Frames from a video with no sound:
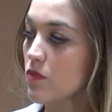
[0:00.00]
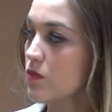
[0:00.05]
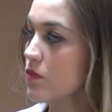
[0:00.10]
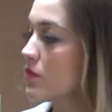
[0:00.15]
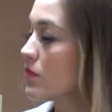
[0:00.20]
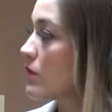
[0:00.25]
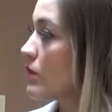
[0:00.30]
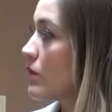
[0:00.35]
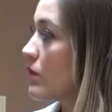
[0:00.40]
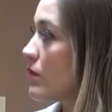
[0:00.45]

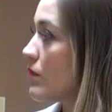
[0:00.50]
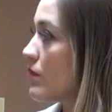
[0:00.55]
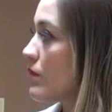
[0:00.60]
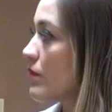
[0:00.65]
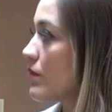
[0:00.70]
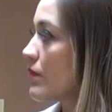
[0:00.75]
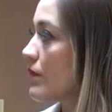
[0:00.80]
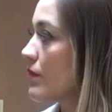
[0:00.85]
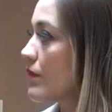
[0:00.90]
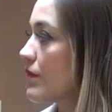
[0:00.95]

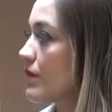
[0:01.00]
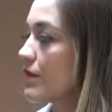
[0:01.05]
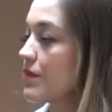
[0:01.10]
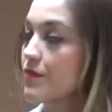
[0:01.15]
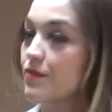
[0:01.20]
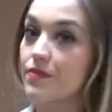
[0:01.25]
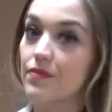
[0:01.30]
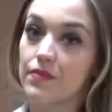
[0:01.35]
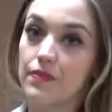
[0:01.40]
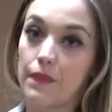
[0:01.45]

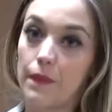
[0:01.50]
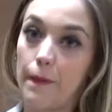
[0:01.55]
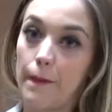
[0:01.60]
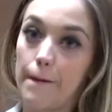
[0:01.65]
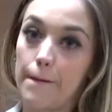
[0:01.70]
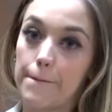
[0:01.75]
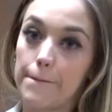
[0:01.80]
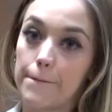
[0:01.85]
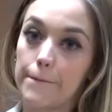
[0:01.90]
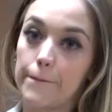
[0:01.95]

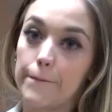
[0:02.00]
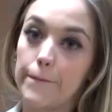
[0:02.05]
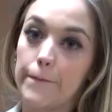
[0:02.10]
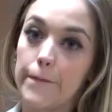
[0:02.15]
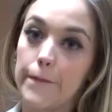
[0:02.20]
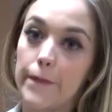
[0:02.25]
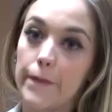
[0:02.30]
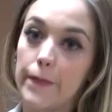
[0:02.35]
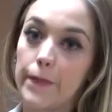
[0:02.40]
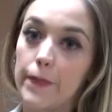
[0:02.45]

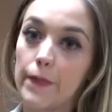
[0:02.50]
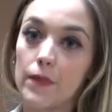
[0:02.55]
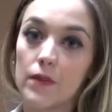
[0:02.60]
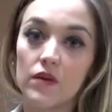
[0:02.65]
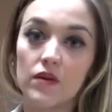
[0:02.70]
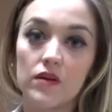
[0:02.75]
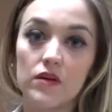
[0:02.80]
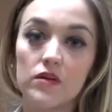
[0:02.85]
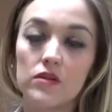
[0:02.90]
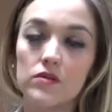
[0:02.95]

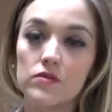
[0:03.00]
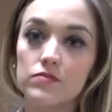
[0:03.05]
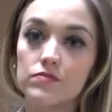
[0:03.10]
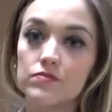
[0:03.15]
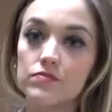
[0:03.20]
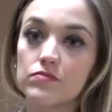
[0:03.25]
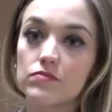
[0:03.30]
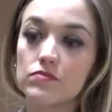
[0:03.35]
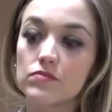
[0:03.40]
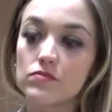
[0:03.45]

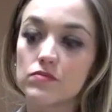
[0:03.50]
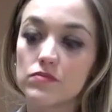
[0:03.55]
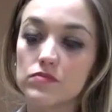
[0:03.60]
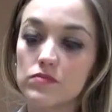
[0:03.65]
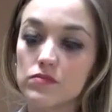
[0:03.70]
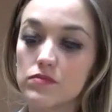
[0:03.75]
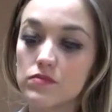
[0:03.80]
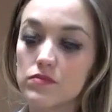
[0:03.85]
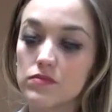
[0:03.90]
This person isn't speaking.